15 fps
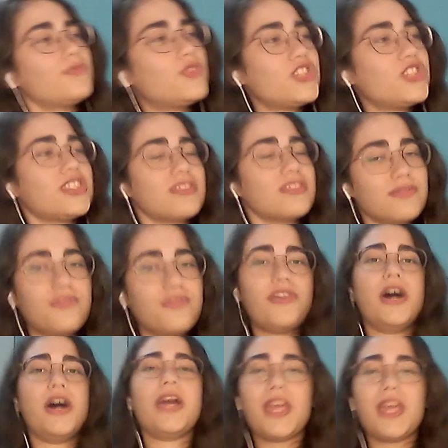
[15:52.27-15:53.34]
just
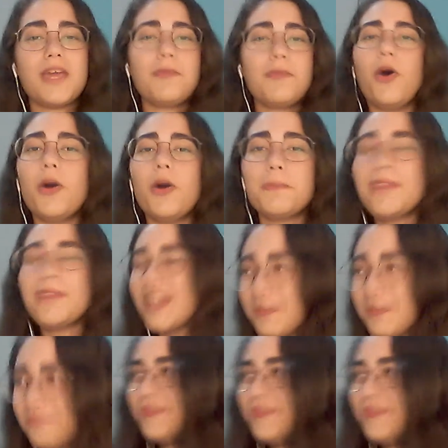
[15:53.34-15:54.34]
vibe on me.